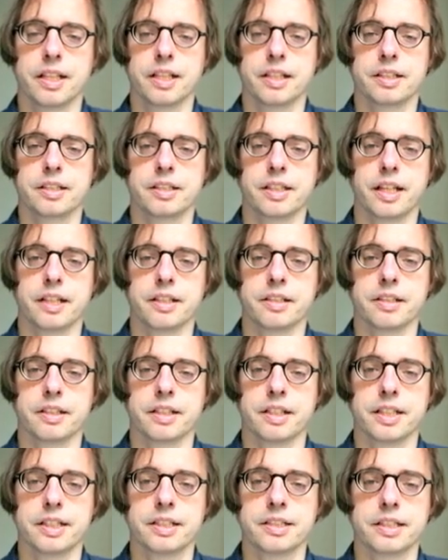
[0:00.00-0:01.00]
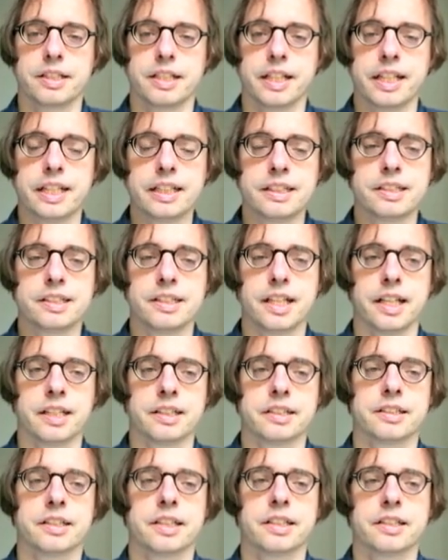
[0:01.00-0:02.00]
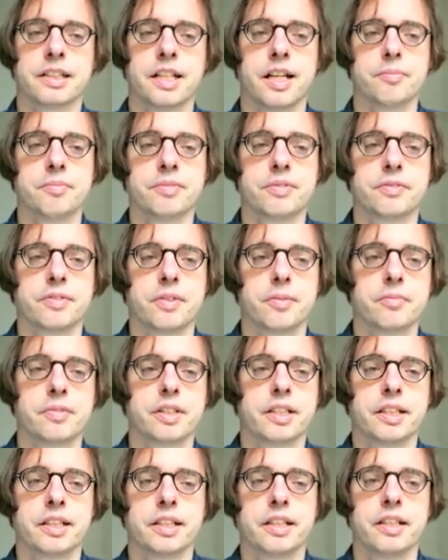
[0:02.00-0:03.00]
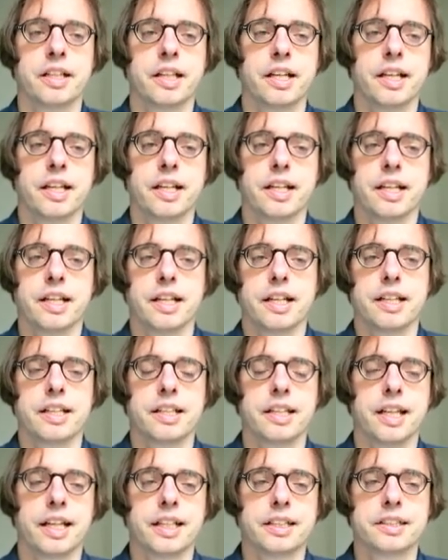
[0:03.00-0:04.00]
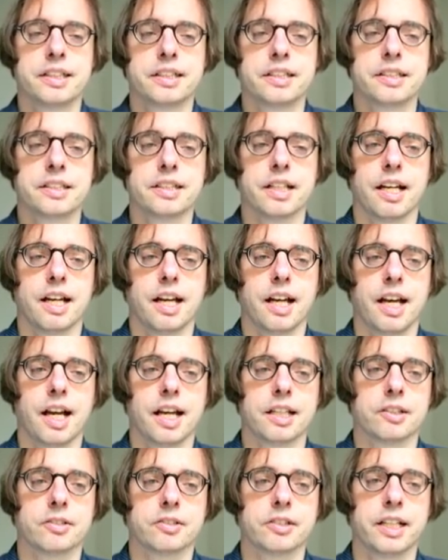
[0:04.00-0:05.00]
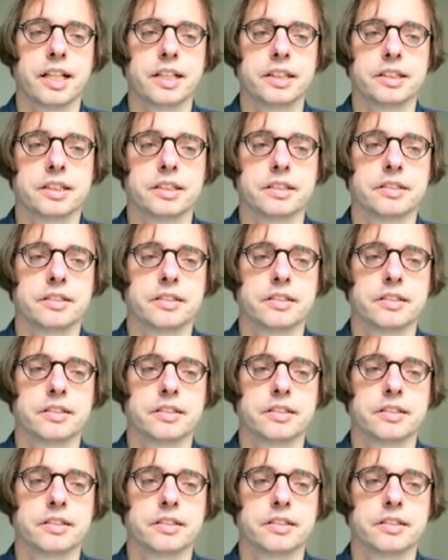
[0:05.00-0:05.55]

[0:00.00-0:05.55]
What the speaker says: there is an insight that comes from the latent allocation